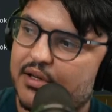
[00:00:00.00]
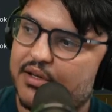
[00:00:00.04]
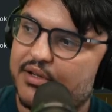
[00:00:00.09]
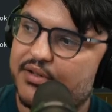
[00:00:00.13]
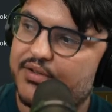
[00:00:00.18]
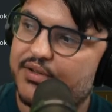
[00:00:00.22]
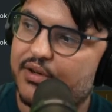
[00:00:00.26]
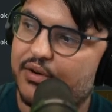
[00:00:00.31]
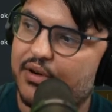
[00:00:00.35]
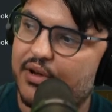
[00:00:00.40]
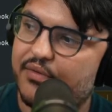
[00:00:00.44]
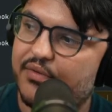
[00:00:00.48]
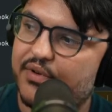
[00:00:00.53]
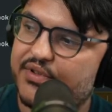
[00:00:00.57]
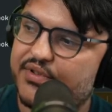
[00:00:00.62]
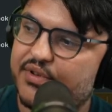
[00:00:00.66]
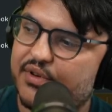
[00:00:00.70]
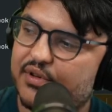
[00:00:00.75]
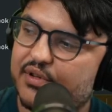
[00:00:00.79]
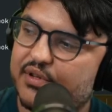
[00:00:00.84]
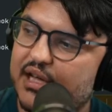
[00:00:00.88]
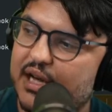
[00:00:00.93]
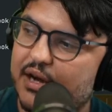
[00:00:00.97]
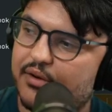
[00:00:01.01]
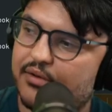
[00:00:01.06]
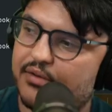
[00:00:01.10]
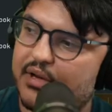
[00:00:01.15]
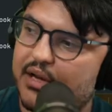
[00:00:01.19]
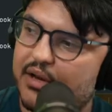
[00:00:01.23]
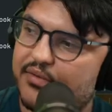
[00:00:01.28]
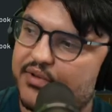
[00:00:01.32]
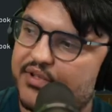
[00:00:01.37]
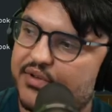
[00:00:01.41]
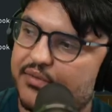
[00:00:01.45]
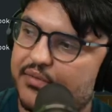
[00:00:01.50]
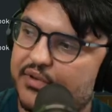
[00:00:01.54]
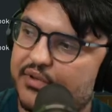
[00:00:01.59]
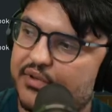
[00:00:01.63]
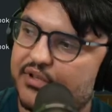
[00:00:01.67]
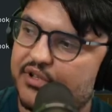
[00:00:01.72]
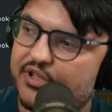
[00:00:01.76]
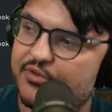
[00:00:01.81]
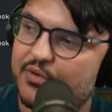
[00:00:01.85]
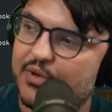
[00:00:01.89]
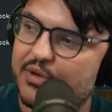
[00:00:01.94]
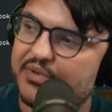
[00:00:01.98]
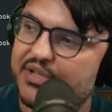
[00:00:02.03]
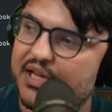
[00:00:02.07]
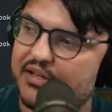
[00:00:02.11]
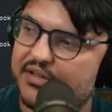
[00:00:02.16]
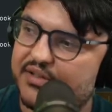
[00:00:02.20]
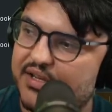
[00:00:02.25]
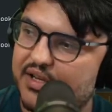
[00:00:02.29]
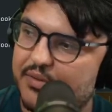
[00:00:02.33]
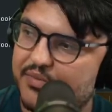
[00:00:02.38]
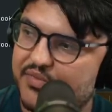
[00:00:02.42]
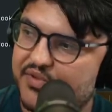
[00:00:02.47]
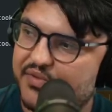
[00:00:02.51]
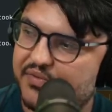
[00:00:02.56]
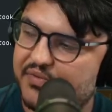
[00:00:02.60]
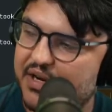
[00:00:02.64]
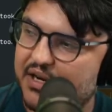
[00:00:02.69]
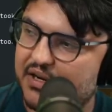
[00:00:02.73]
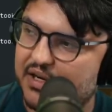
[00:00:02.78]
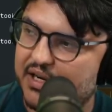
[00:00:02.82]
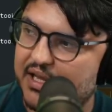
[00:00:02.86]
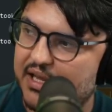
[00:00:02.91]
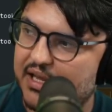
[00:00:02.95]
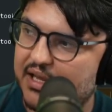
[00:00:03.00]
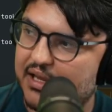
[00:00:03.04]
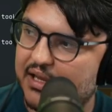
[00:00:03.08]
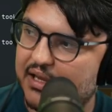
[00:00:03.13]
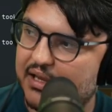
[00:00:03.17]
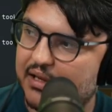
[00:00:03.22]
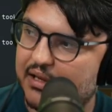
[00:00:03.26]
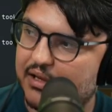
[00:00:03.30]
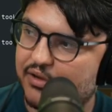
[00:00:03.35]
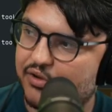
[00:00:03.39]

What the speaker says: So if we scroll down and we see what this website seems fairly,